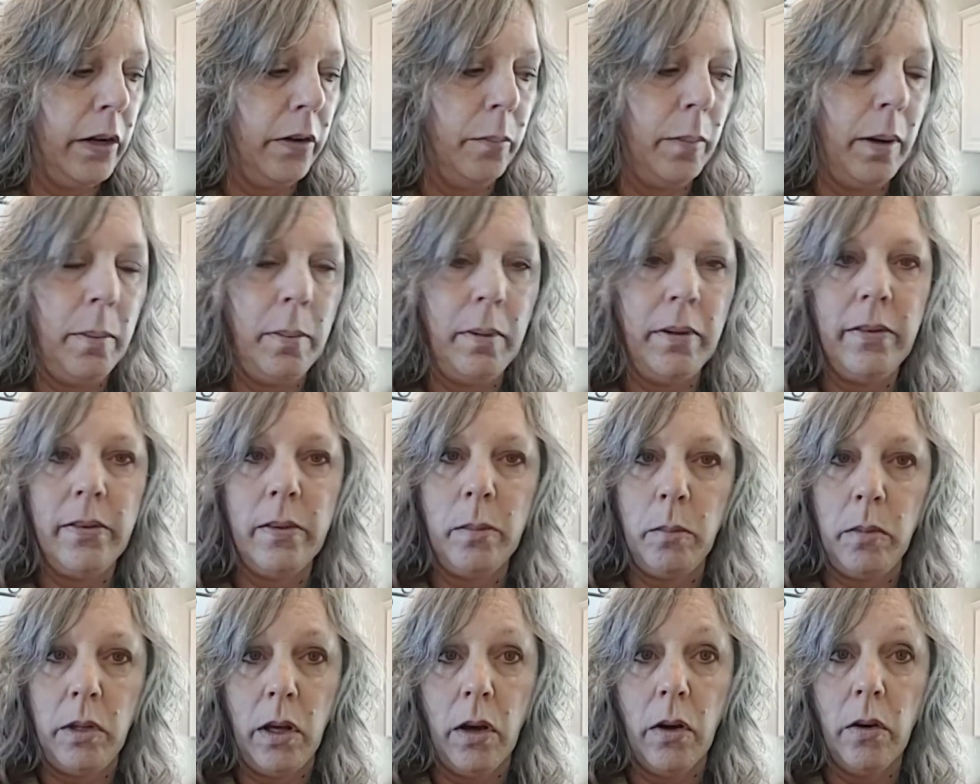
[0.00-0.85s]
maybe
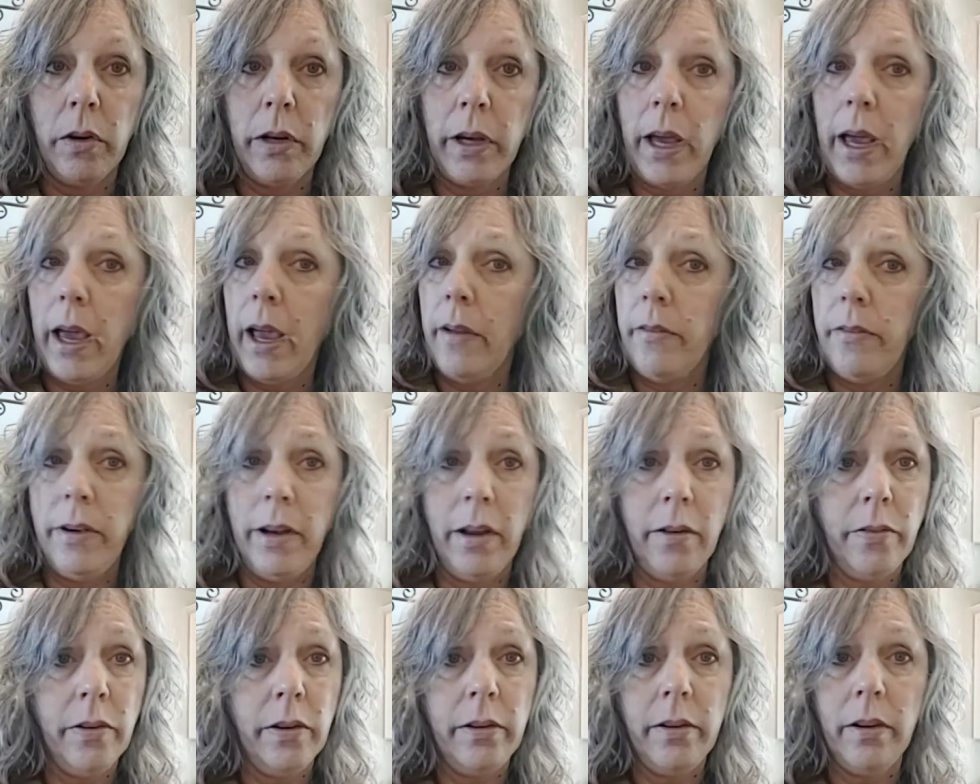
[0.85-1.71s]
some yoga. I've
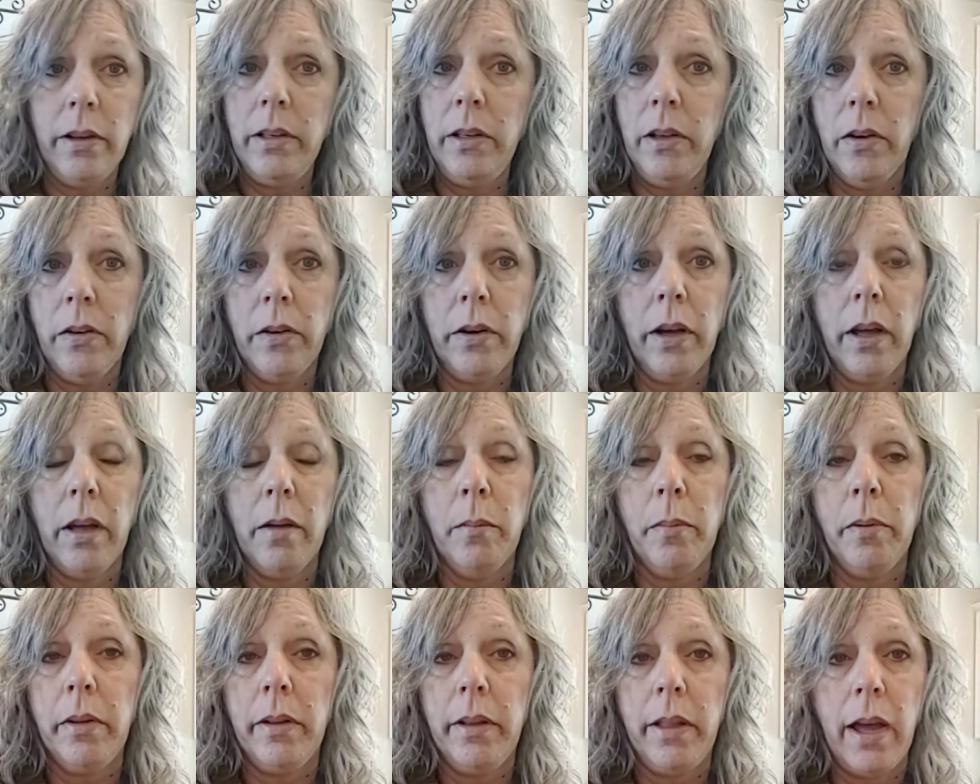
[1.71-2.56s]
never done yoga
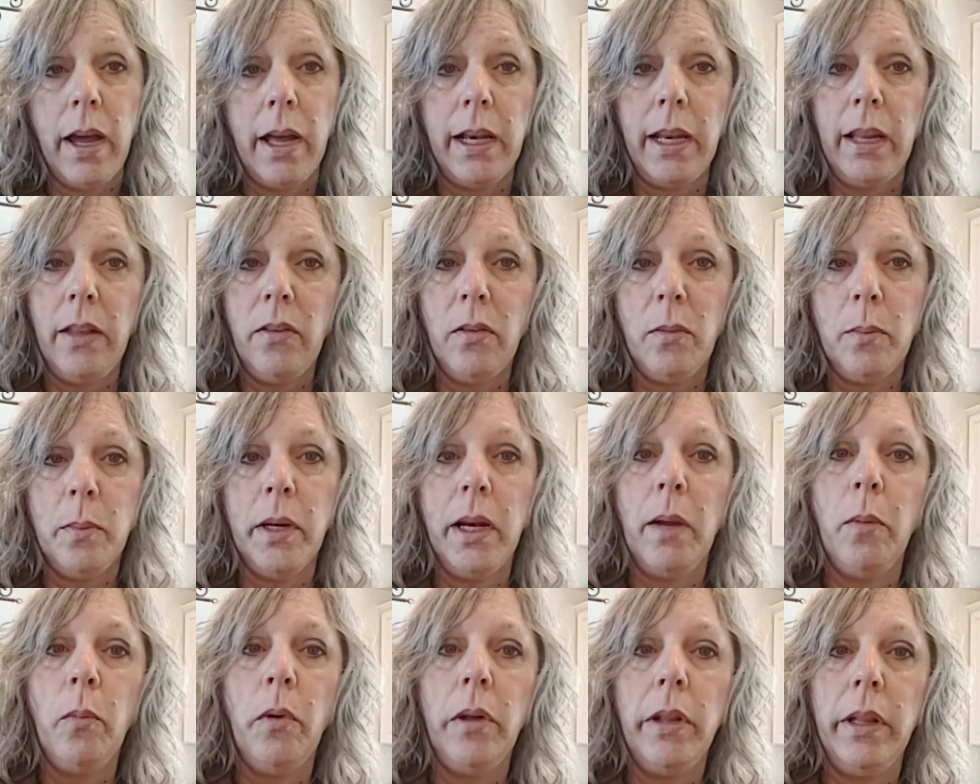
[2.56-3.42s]
and Pilates, but
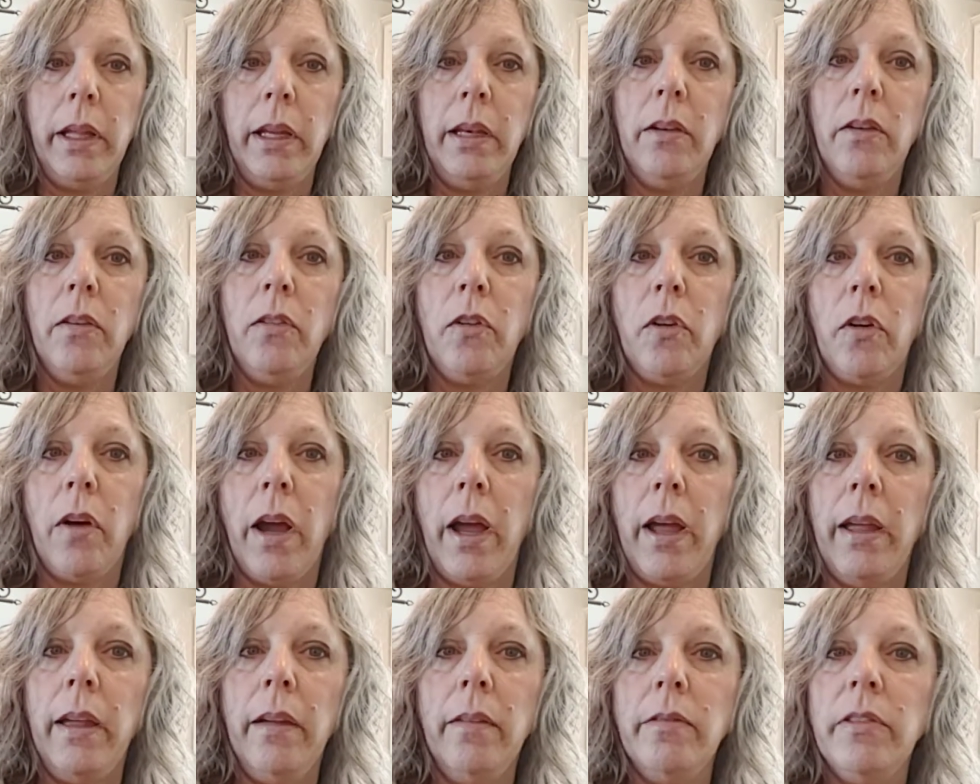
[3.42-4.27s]
I'm willing to
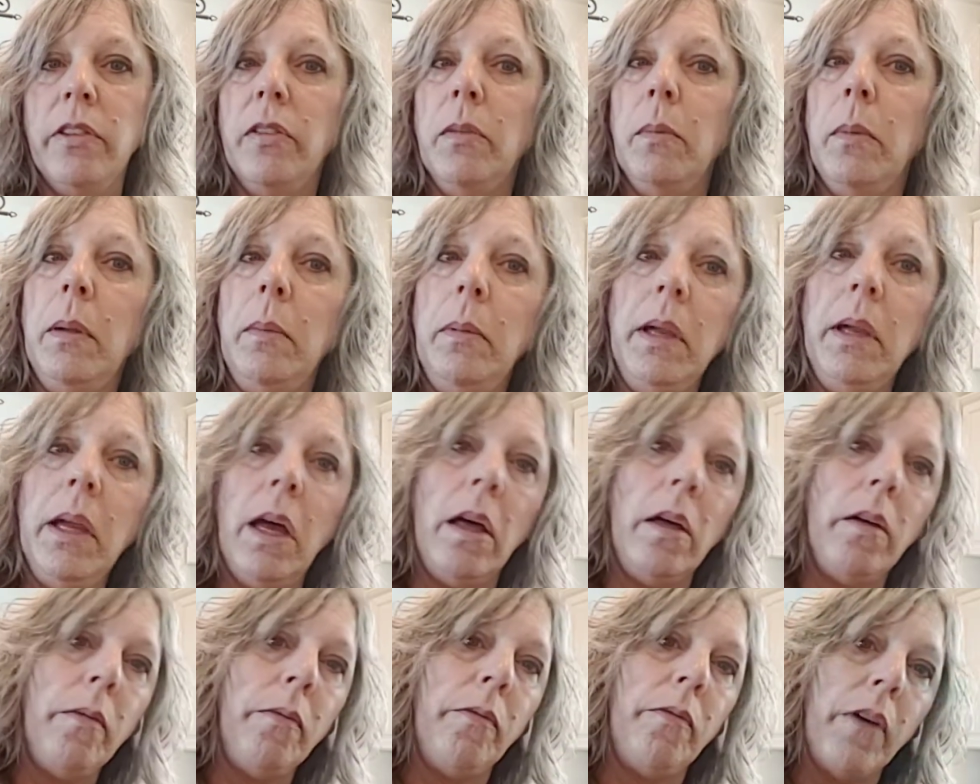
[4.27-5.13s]
try. So maybe
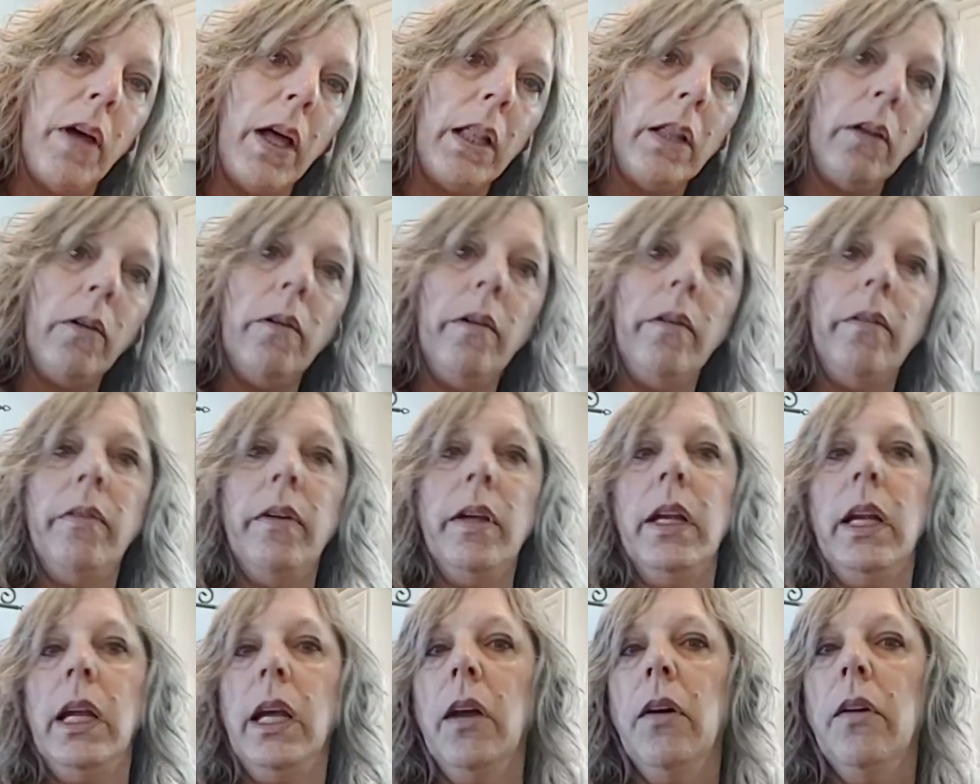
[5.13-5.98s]
I'll follow a
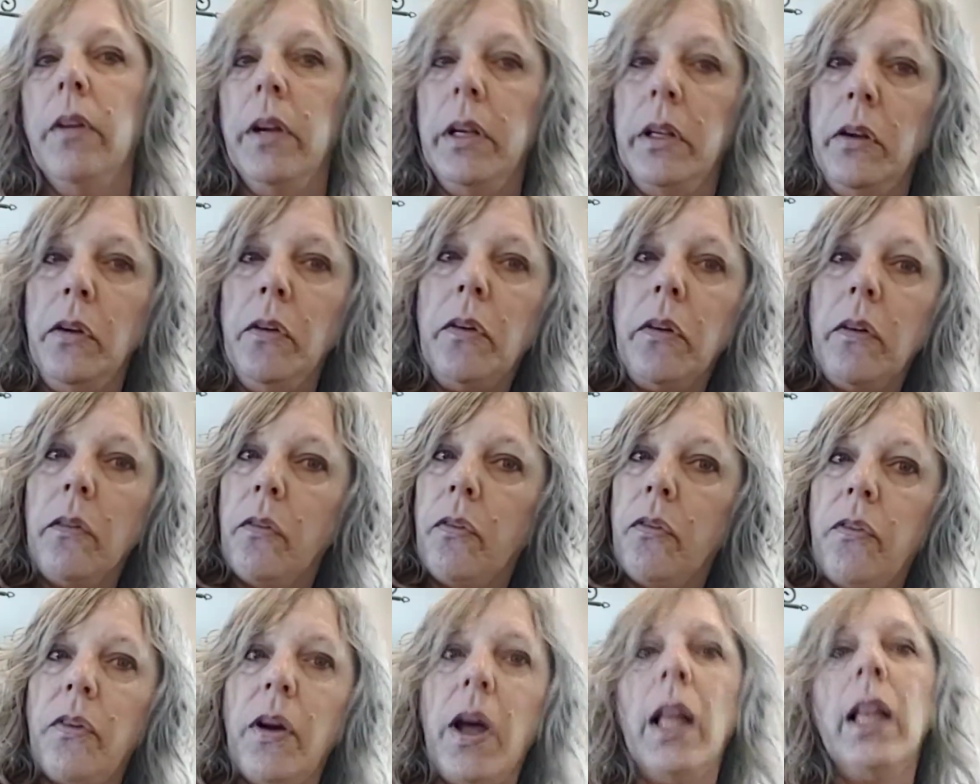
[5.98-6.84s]
video and you can
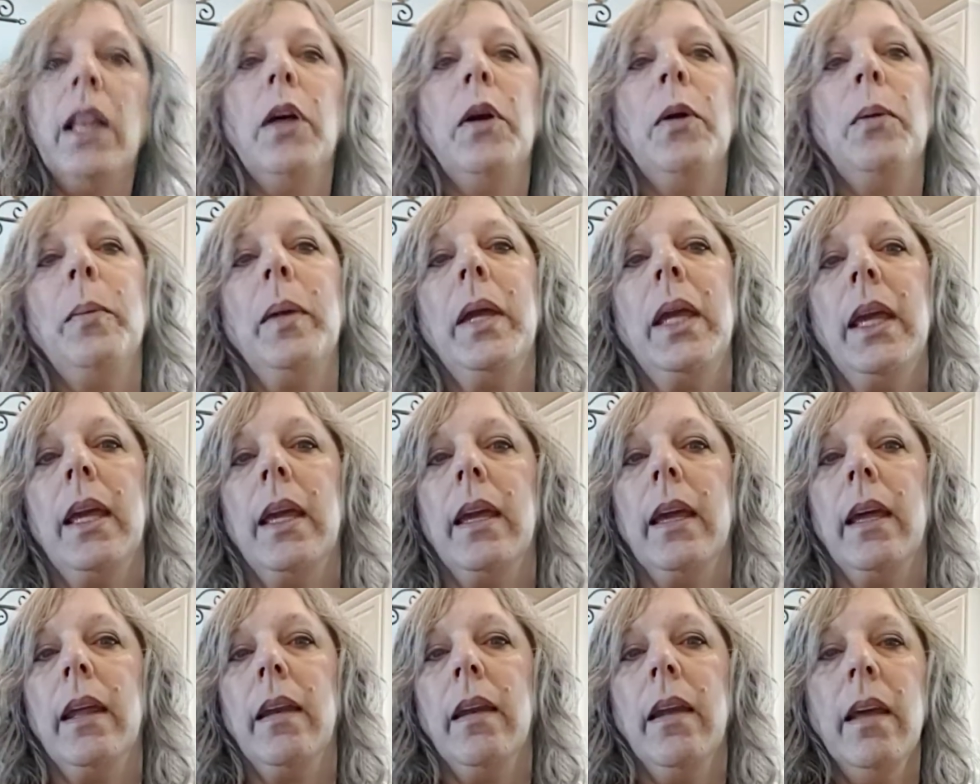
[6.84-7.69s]
follow
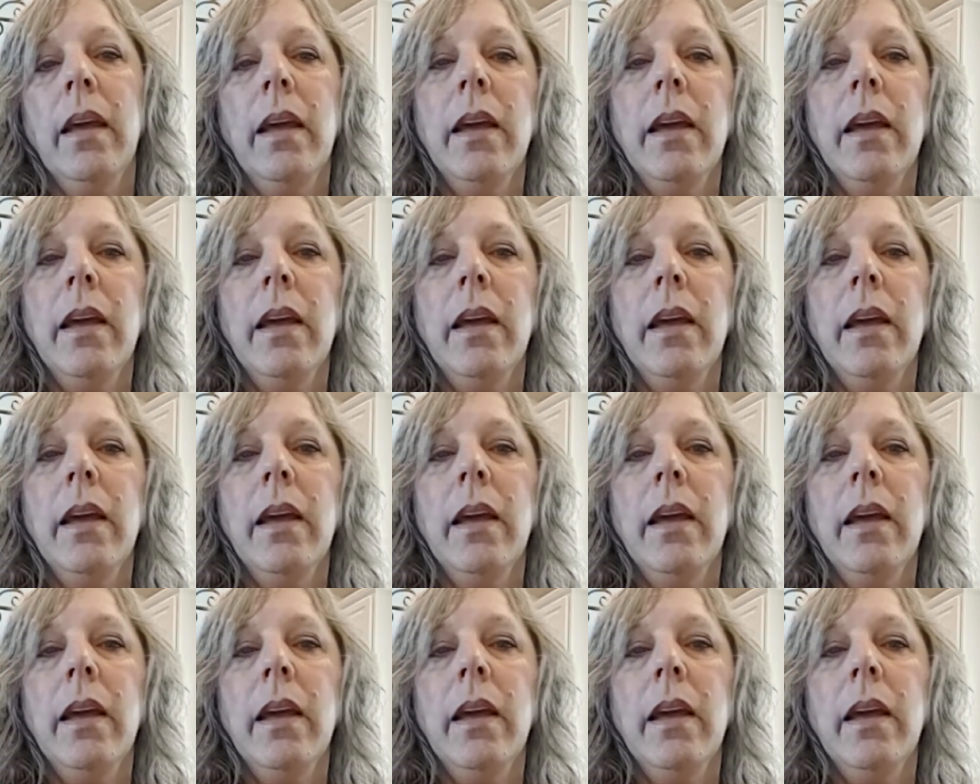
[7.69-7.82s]
me,